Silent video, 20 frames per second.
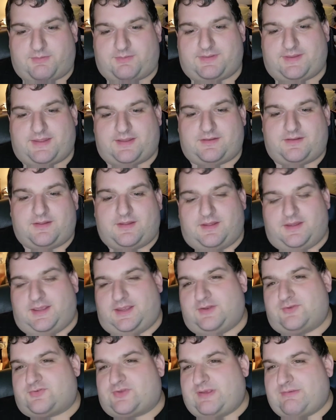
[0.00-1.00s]
And then
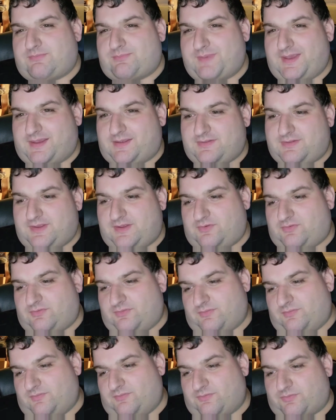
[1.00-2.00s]
he just keeps making these
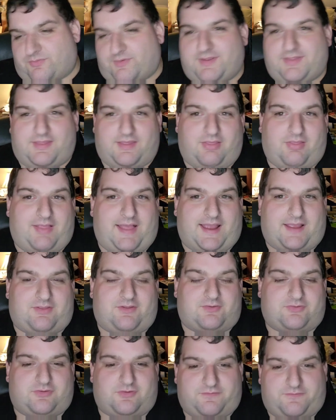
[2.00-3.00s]
really
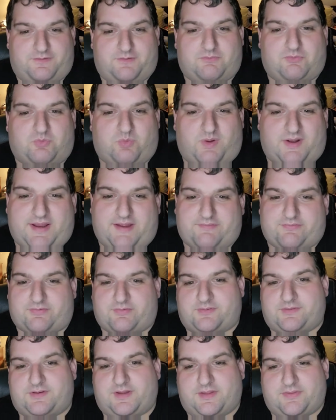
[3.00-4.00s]
lackluster films one
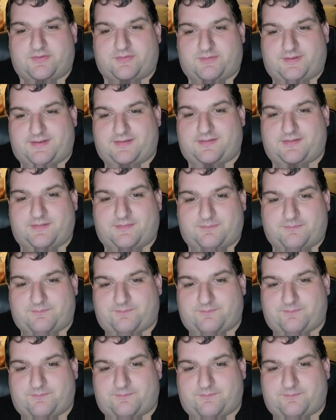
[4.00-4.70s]
after another. And,